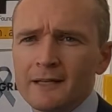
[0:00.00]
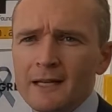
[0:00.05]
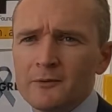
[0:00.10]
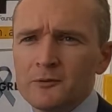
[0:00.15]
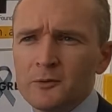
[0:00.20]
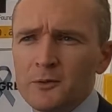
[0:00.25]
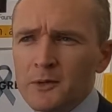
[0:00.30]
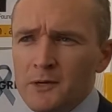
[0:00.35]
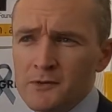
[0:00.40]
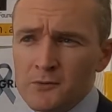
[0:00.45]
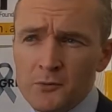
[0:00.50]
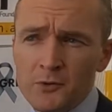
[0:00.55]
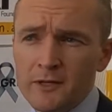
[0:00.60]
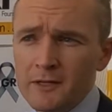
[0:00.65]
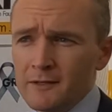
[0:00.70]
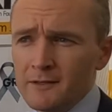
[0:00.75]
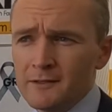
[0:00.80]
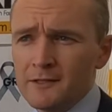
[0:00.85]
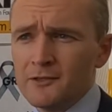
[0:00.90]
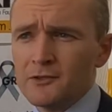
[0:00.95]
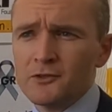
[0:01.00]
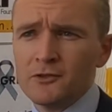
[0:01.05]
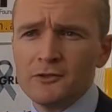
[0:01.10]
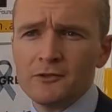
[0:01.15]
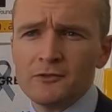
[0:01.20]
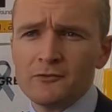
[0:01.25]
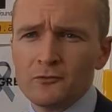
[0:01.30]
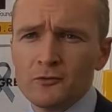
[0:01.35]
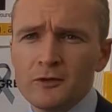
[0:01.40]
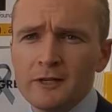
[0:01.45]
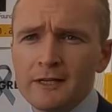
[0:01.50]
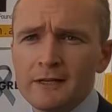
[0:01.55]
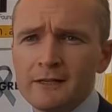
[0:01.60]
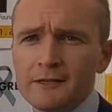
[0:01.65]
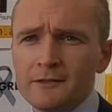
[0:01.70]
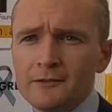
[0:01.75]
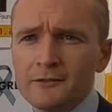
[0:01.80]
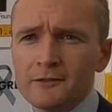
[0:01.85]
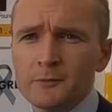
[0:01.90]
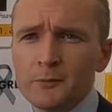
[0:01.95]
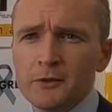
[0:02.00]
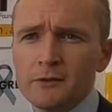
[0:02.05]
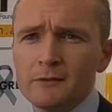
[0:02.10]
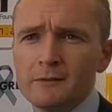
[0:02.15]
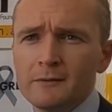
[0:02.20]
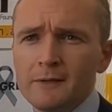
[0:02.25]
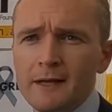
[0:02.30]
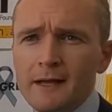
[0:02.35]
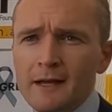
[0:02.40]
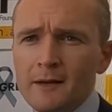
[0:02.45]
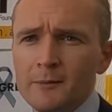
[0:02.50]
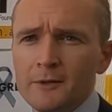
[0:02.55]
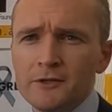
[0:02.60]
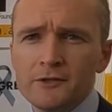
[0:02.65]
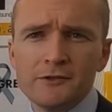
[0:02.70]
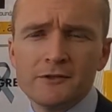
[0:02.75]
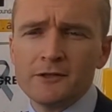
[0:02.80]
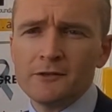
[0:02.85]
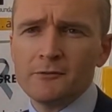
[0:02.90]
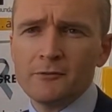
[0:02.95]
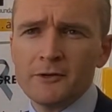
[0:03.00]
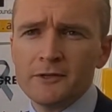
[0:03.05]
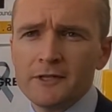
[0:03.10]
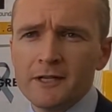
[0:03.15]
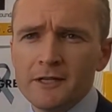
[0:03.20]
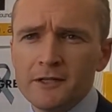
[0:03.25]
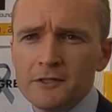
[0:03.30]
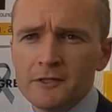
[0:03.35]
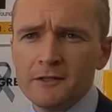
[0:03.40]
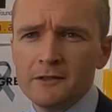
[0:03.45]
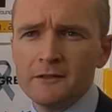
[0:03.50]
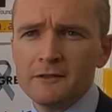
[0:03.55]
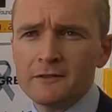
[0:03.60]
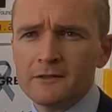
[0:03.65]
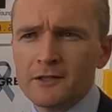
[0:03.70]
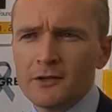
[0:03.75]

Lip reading: came to me when I was working as an intern at the Royal Adelaide Hospital and just did a rotation in it.